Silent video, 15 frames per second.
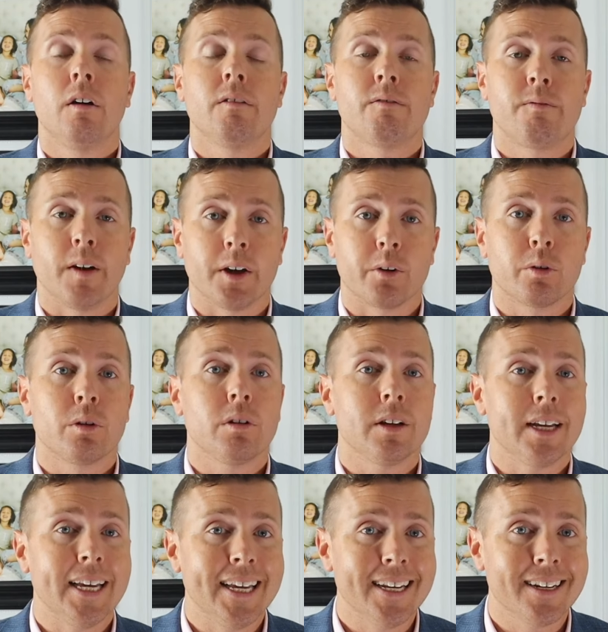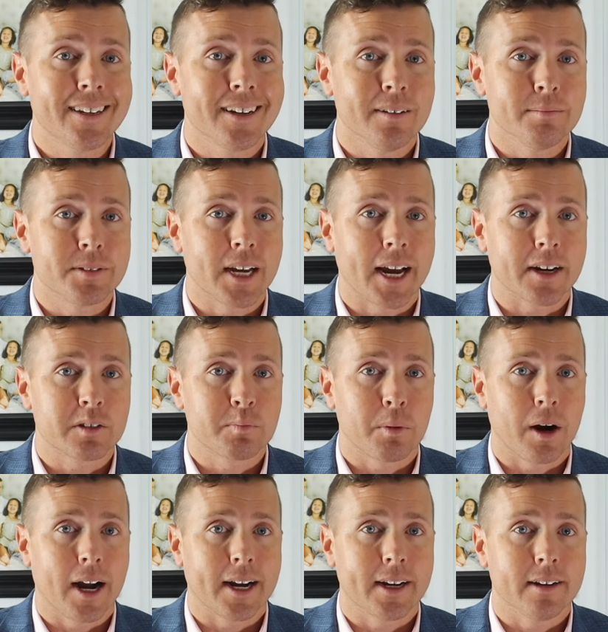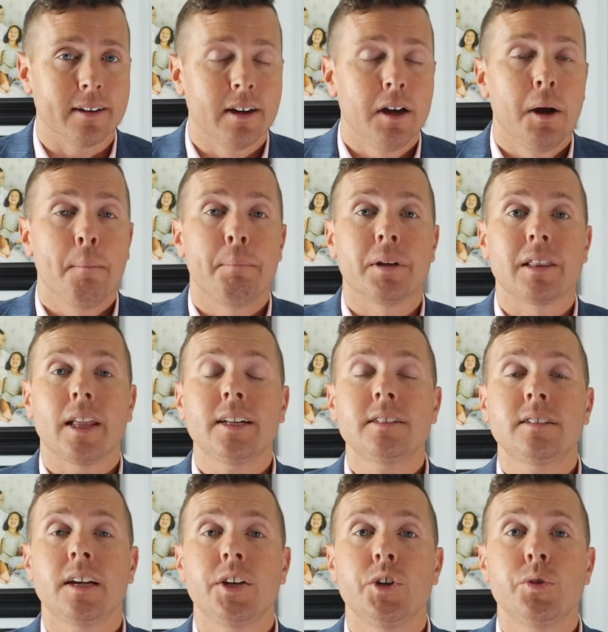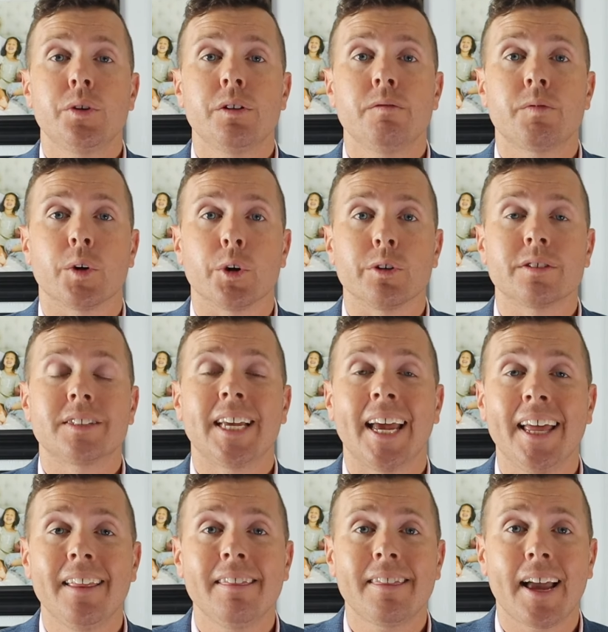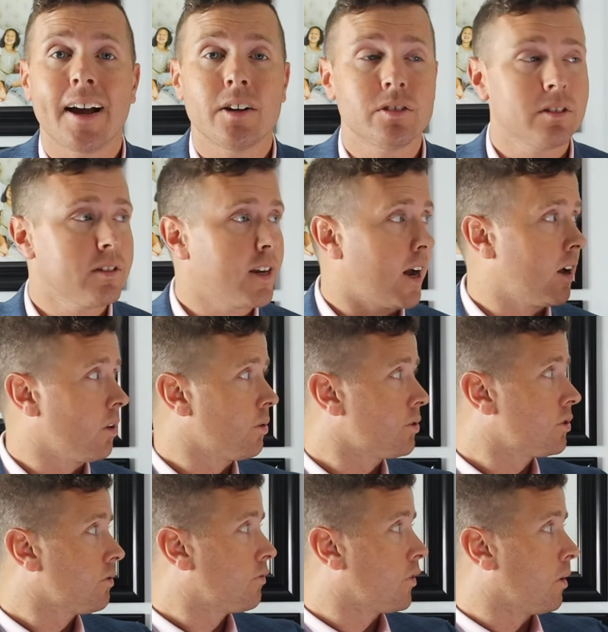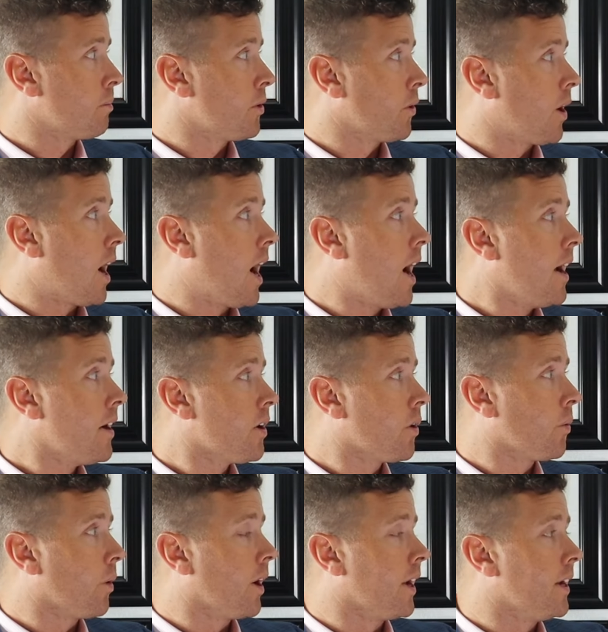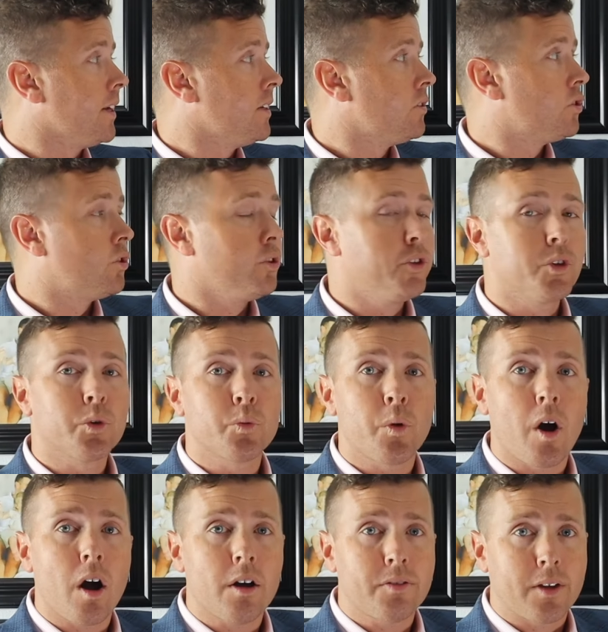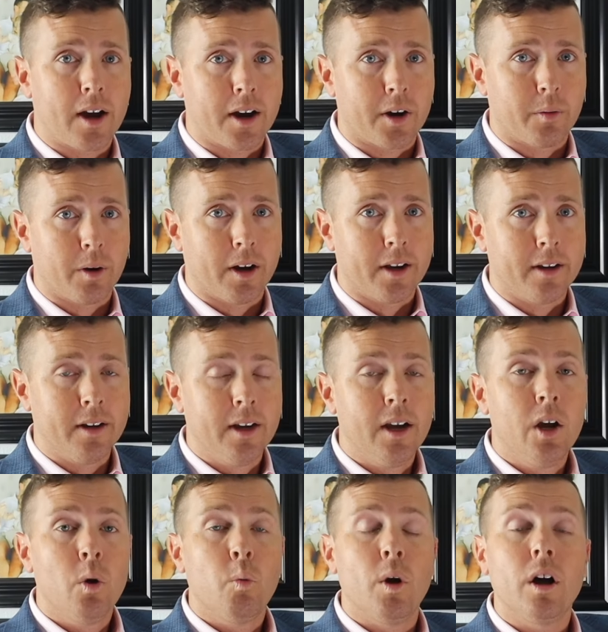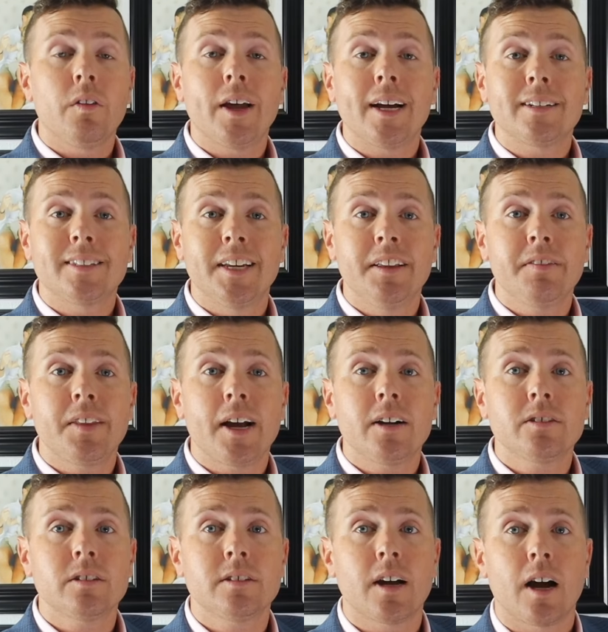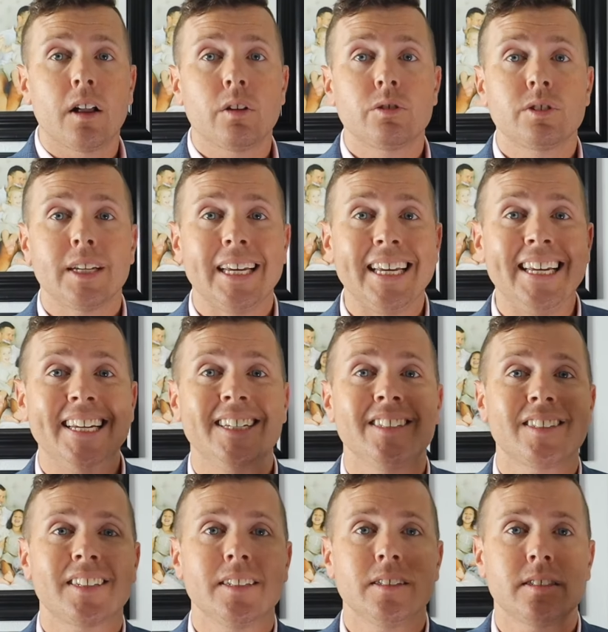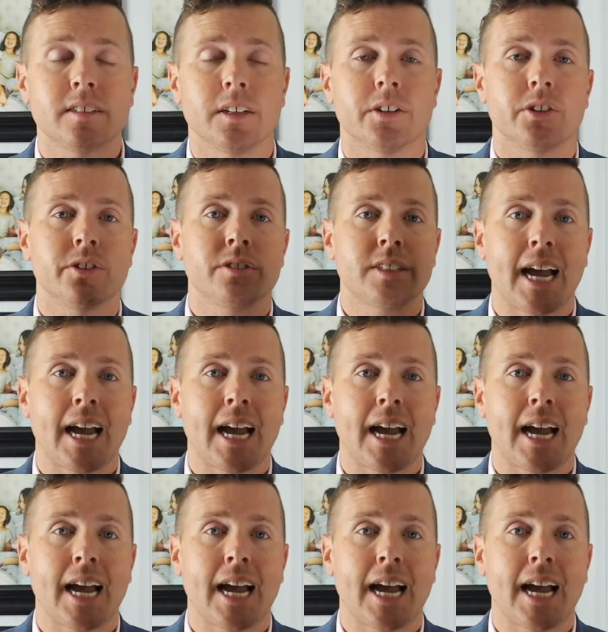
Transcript: federal income tax bracket. But let's say you convert $10,000 from your IRA to your Roth IRA. Well, that $10,000 is considered